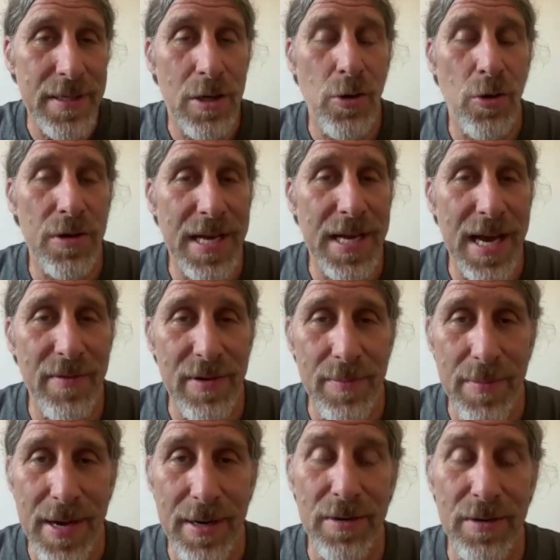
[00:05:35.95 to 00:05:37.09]
Of course, heavy
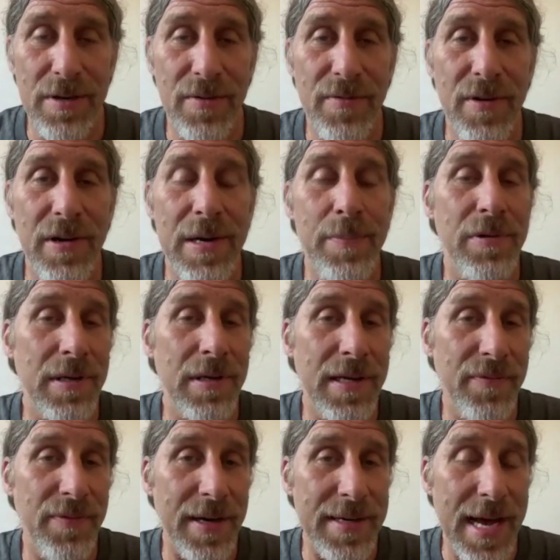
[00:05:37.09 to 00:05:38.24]
metals are very
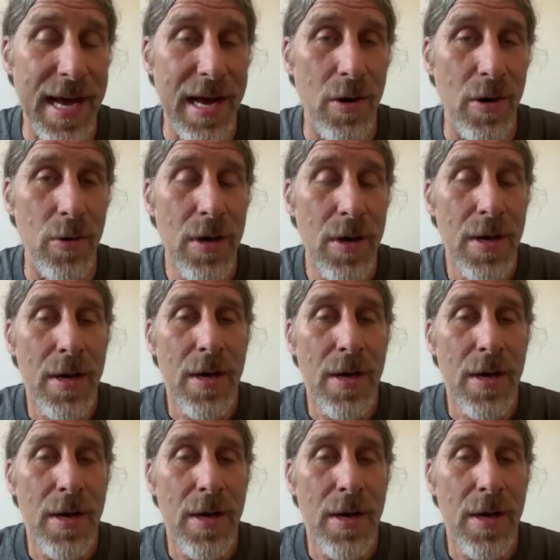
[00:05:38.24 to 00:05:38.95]
prolific now,